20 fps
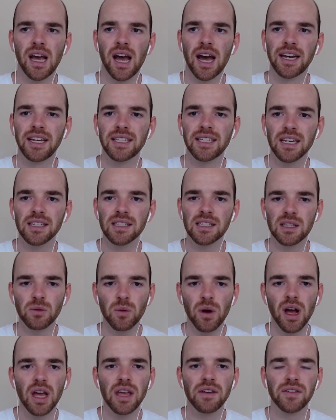and he does
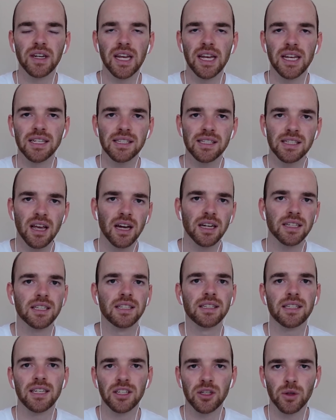thrive in
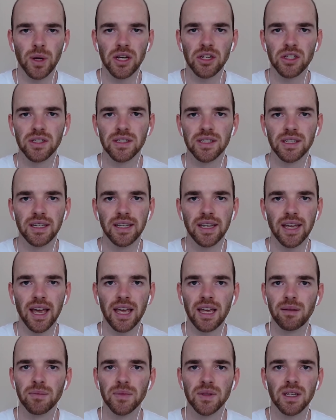certain situations in
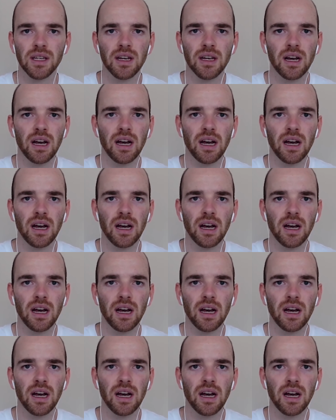games,